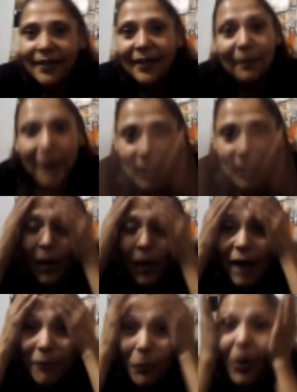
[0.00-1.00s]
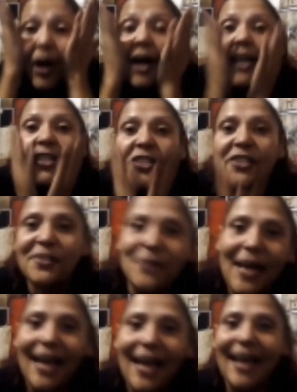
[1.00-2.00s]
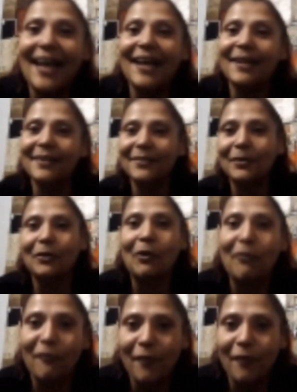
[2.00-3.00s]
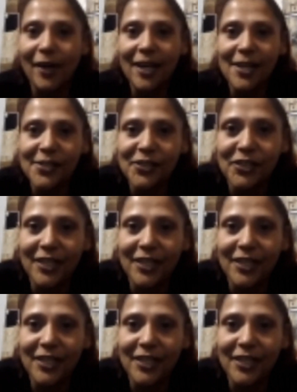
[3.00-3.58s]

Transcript: I better wipe a wash. Nah, look all fresh.